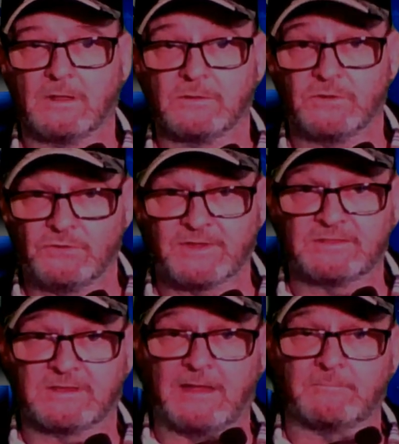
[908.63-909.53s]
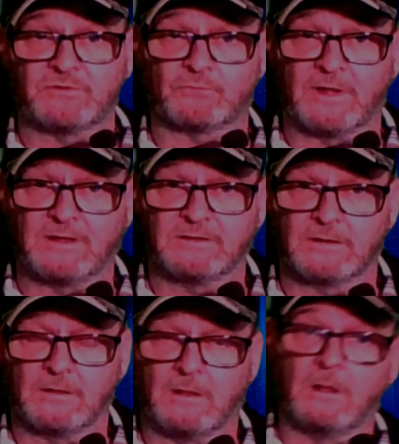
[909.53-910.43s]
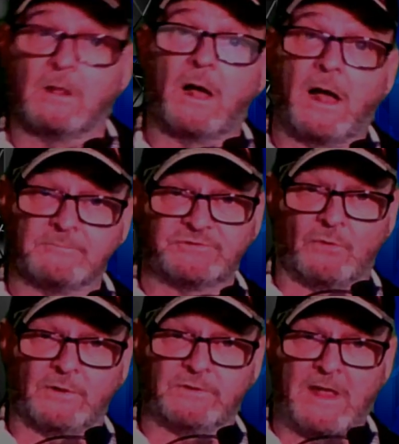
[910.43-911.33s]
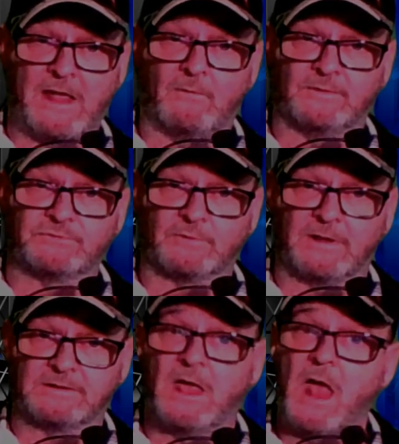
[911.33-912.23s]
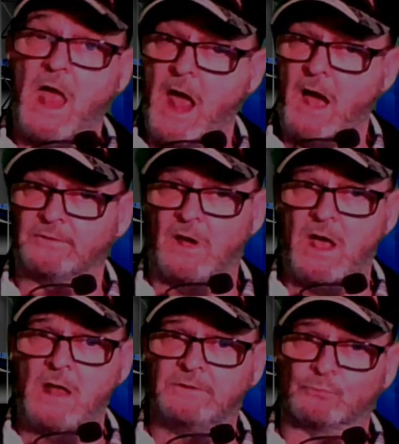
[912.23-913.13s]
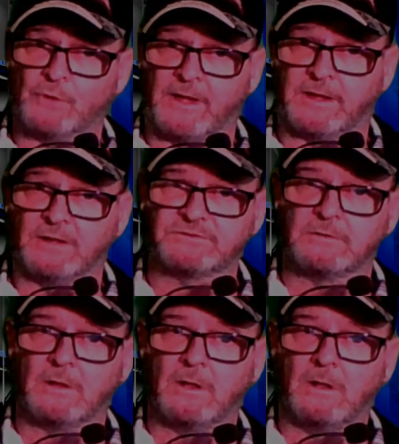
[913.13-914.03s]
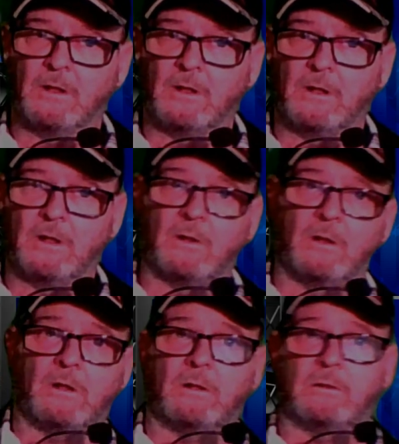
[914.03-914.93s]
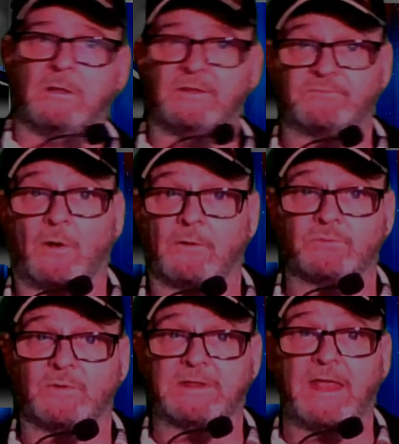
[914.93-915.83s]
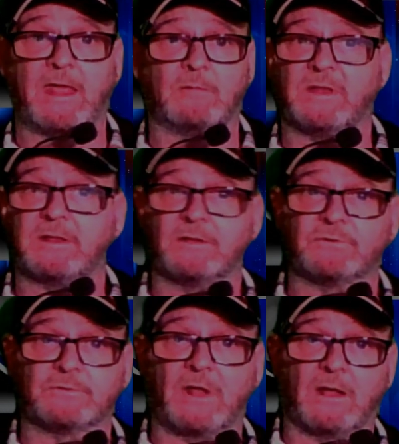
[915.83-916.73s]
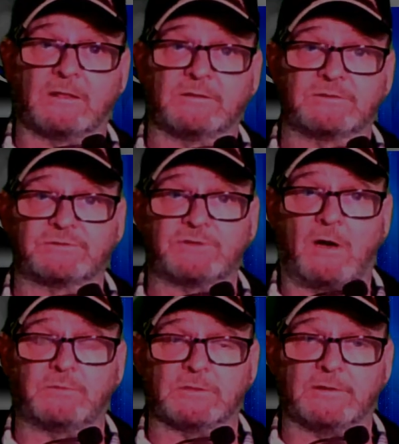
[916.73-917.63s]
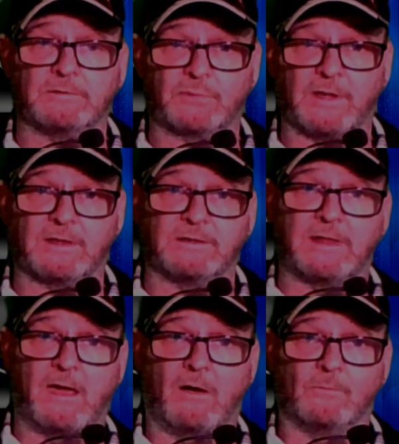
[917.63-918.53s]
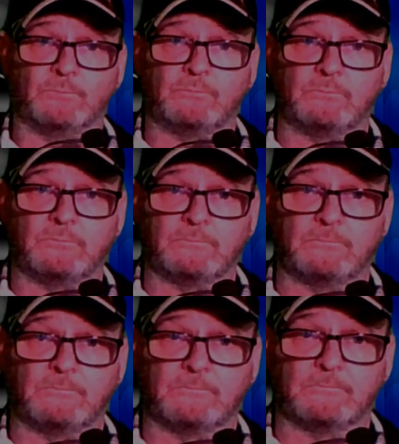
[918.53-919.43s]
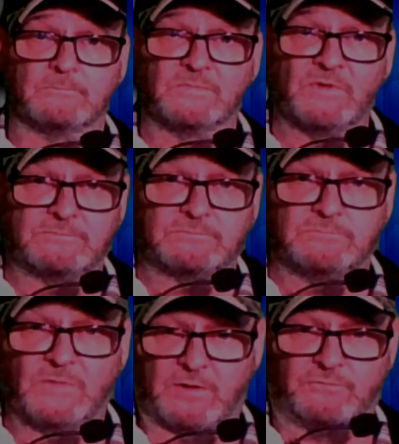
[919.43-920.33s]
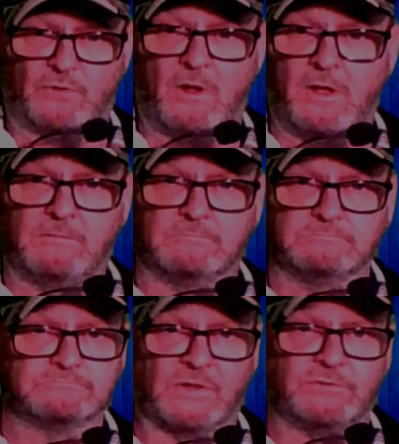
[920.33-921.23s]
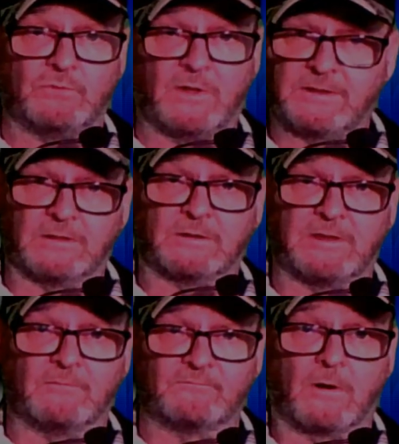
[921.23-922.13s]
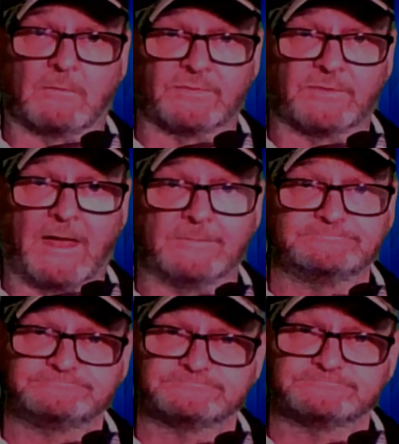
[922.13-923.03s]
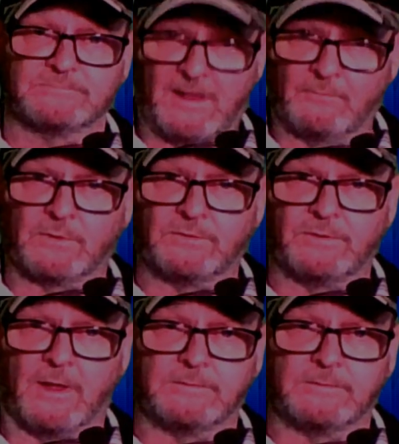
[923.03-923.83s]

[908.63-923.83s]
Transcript: You say the game is rigged? I'm showing you how it's rigged, how to unrig it as far as we can, because you're not going to just topple it and bring it down. You can try, but you ain't going to get far with that. Have a good day.